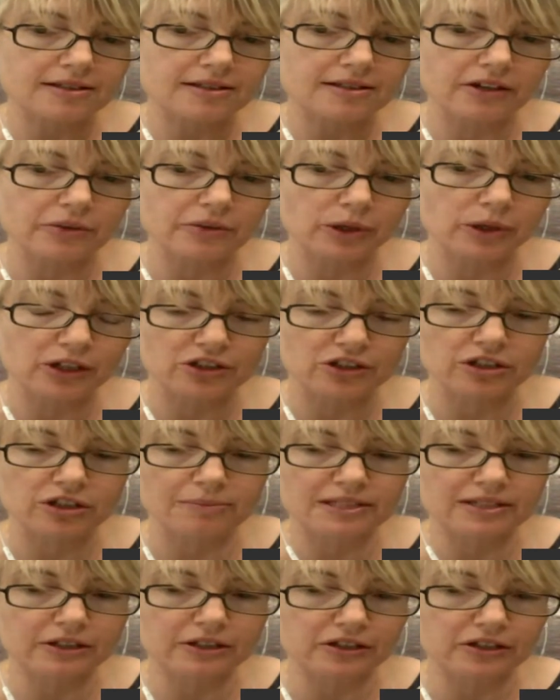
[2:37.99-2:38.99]
So
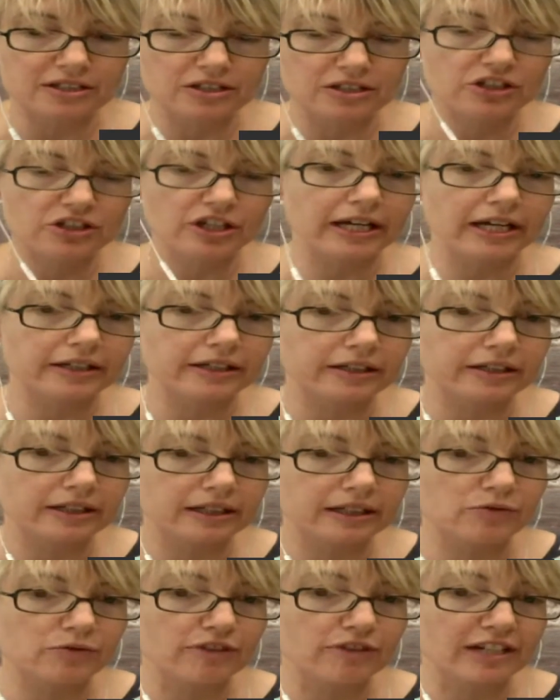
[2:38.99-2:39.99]
workshops are concentrated
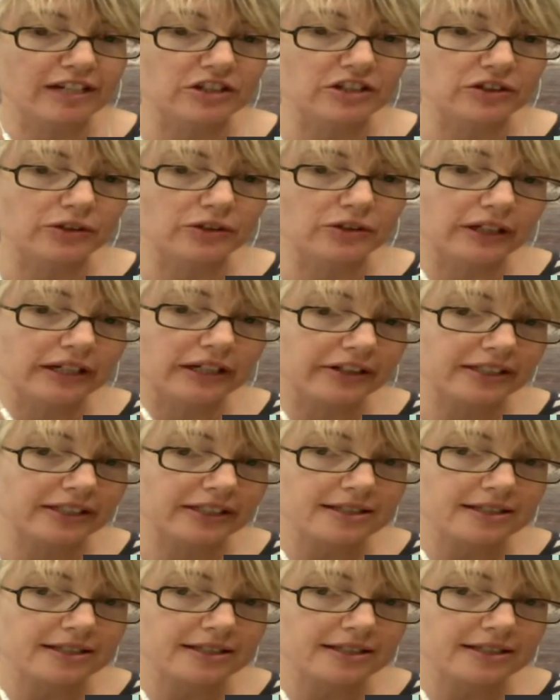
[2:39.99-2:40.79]
in regional areas,